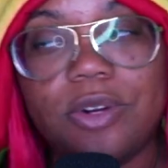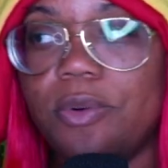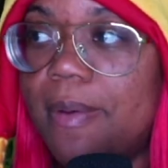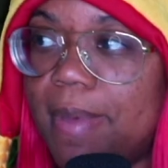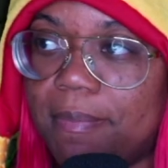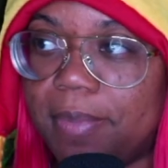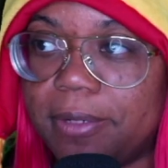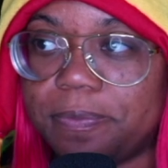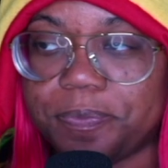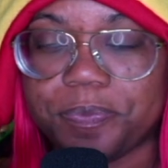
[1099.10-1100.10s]
or a
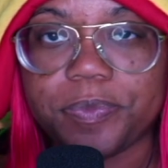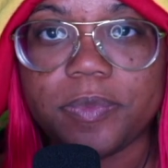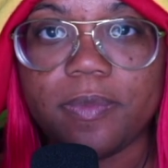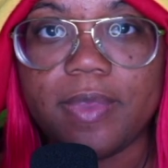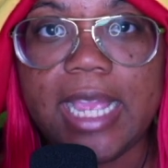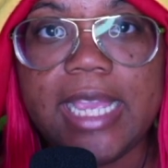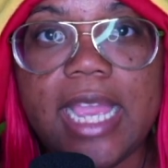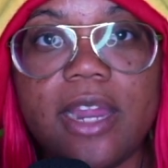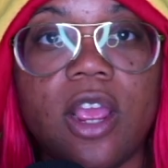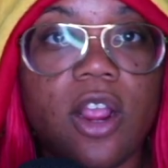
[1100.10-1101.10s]
member and
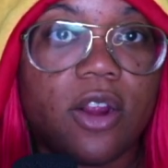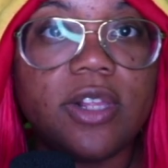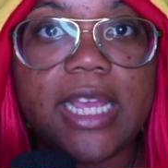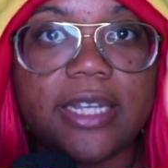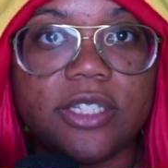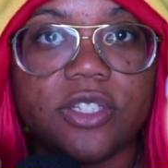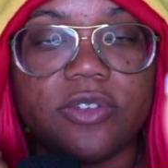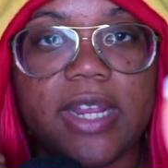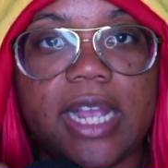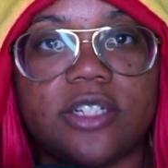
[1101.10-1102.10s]
get early access to
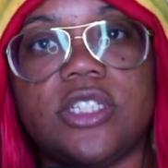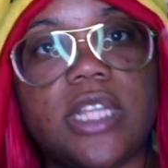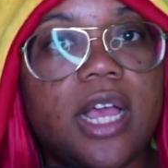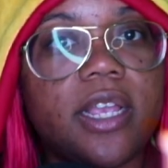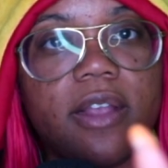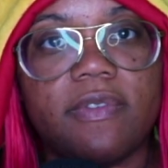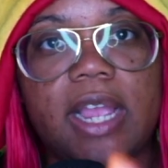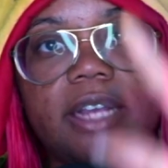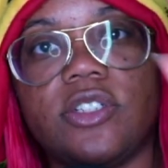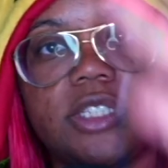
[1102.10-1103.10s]
reactions, uncut
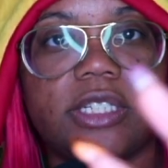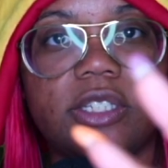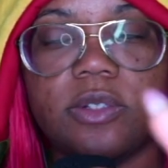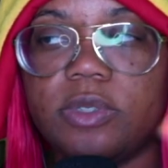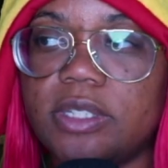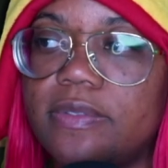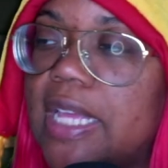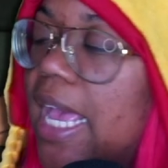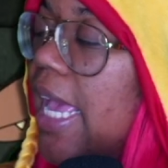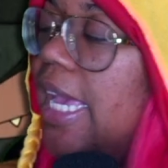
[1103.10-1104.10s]
reactions, exclusives,
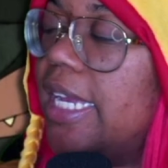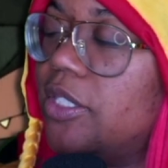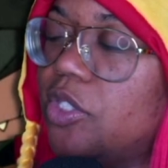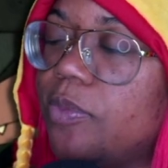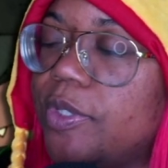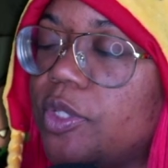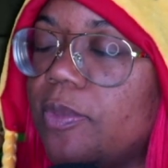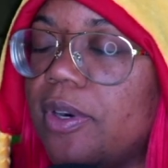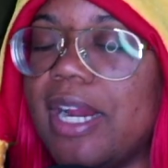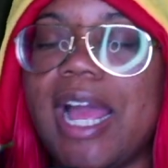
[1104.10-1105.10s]
and so much
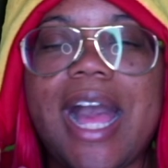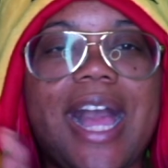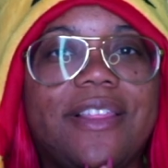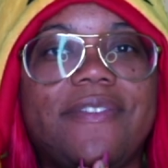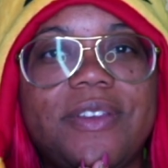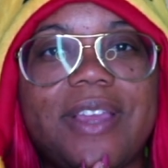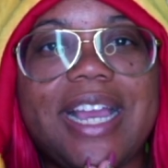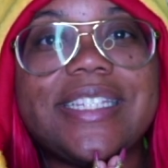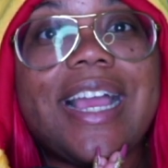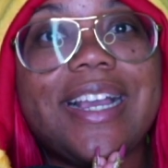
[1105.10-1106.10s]
more. I love you
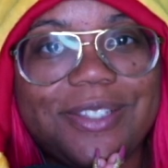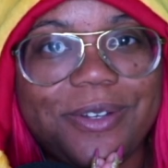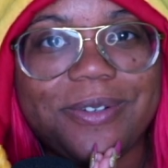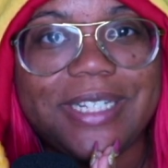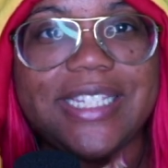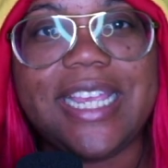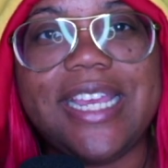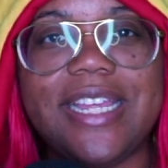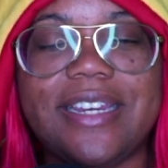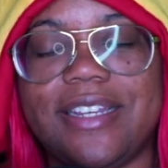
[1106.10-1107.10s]
guys as always.
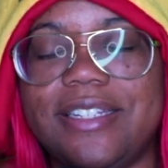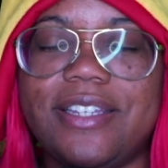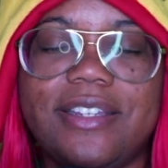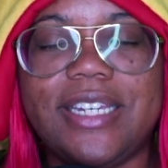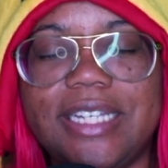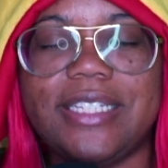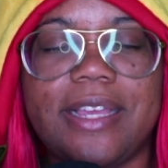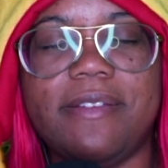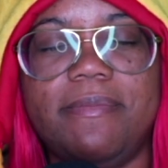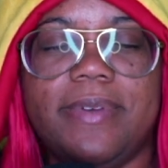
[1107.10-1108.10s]
And until next
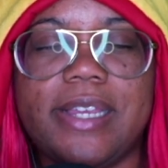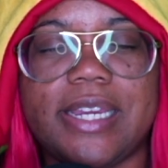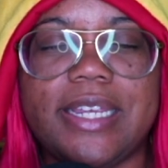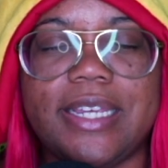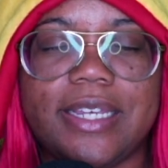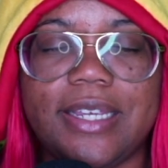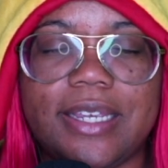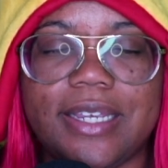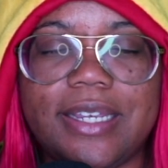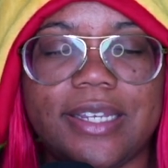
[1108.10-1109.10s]
time,
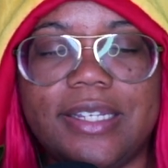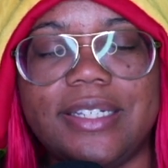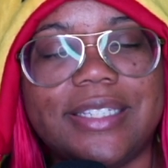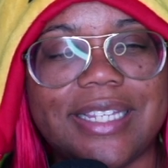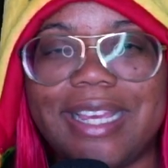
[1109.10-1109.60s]
buddies,